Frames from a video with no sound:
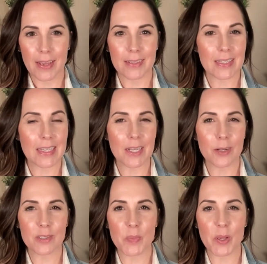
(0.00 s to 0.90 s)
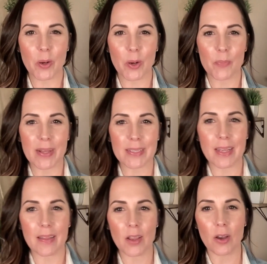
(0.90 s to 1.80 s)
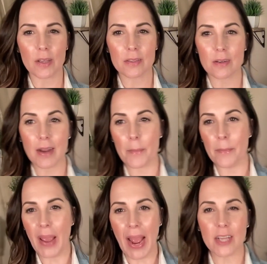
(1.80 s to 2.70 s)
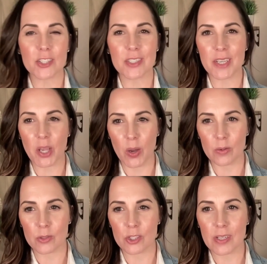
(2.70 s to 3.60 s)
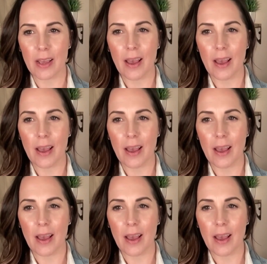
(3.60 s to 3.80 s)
As a keynote speaker, best-selling author, and passionate coach,